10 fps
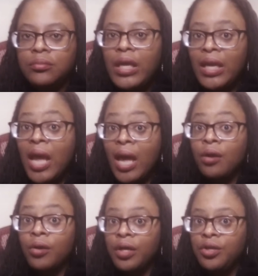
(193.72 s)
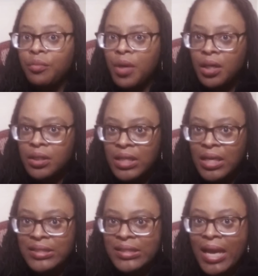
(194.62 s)
And how can you
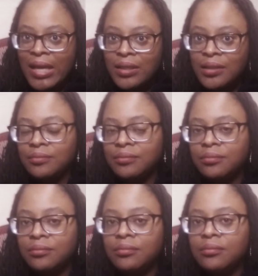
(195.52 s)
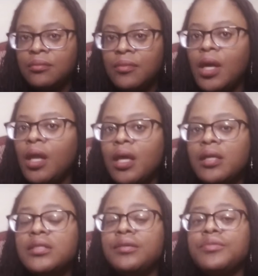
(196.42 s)
monetize that? A lot
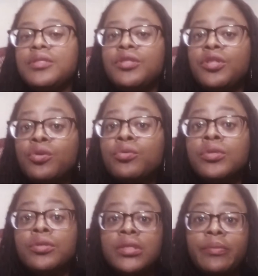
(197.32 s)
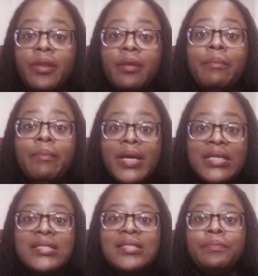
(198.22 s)
of times, those are some of the
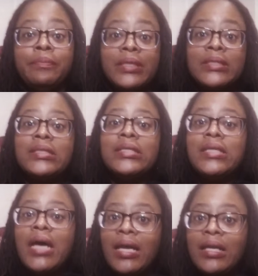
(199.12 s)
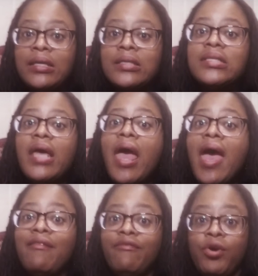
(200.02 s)
best business ideas
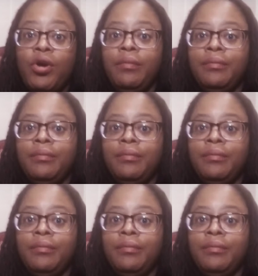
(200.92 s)
ever.